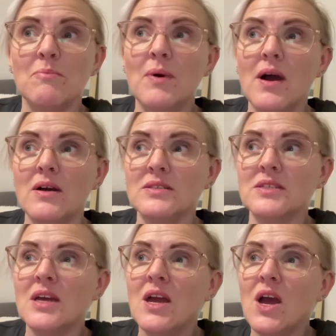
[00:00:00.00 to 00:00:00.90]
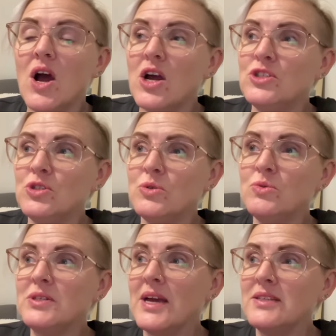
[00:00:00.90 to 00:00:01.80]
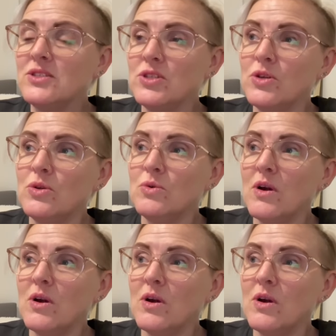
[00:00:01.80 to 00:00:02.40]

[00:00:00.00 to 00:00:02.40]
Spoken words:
But I do tend to,